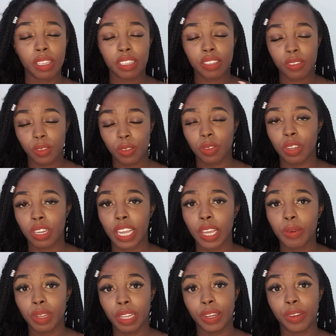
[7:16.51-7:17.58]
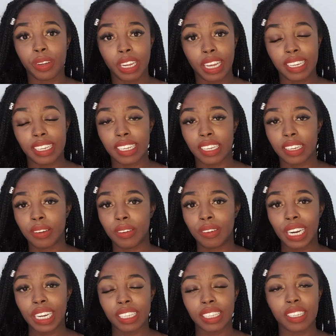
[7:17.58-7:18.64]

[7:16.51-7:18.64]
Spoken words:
that's also an equally good idea, all right?